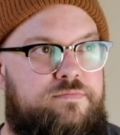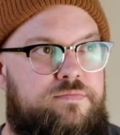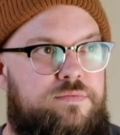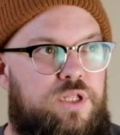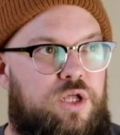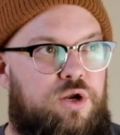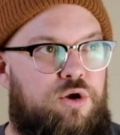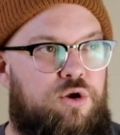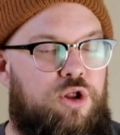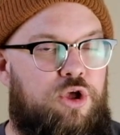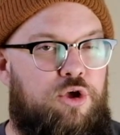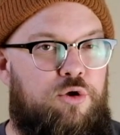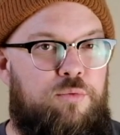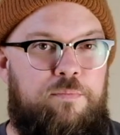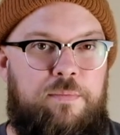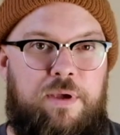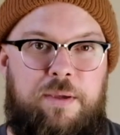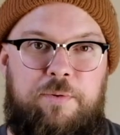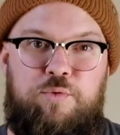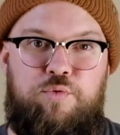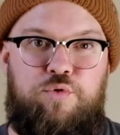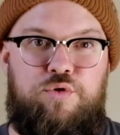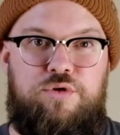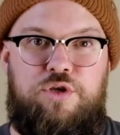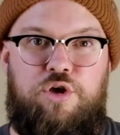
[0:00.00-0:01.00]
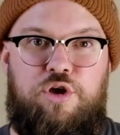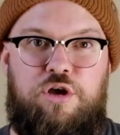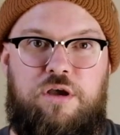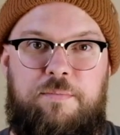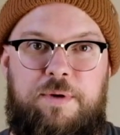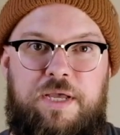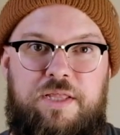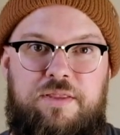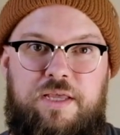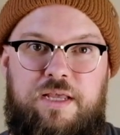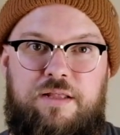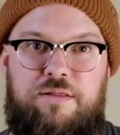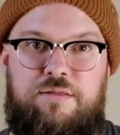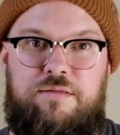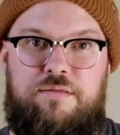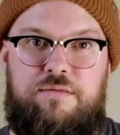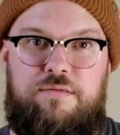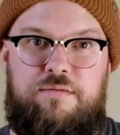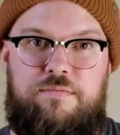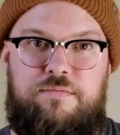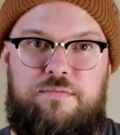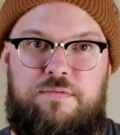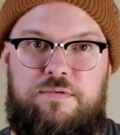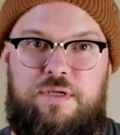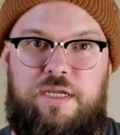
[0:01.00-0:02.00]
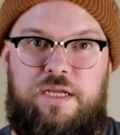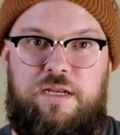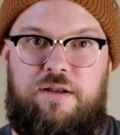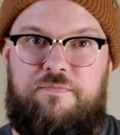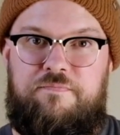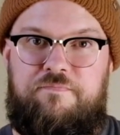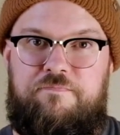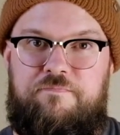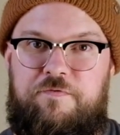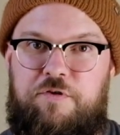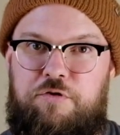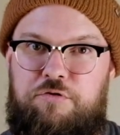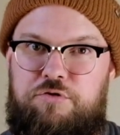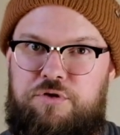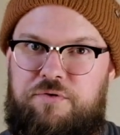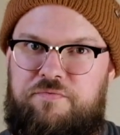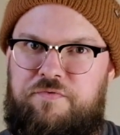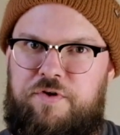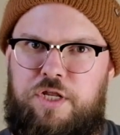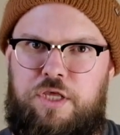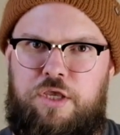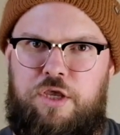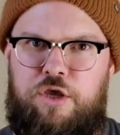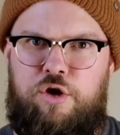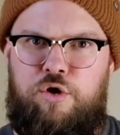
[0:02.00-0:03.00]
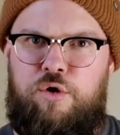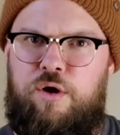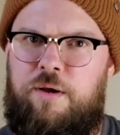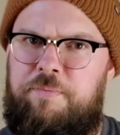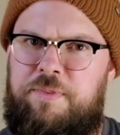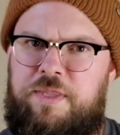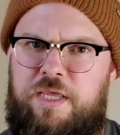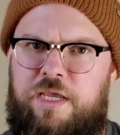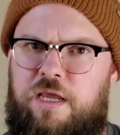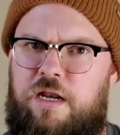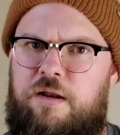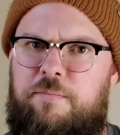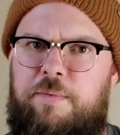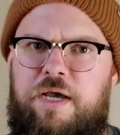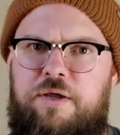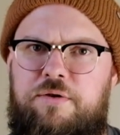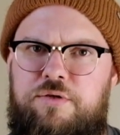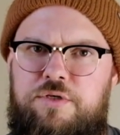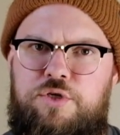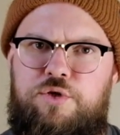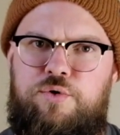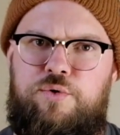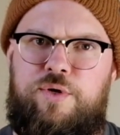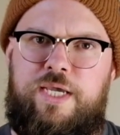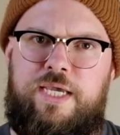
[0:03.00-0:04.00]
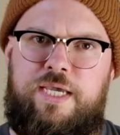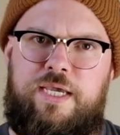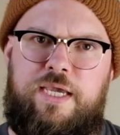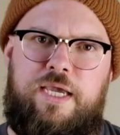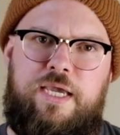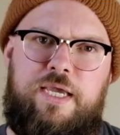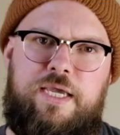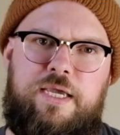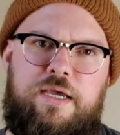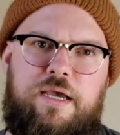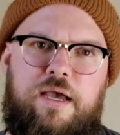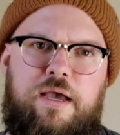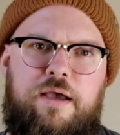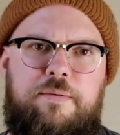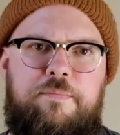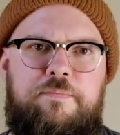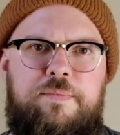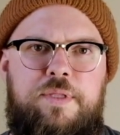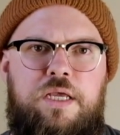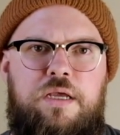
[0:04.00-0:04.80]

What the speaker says: I don't know, maybe we'll talk about that in a future video. I'm thinking about doing a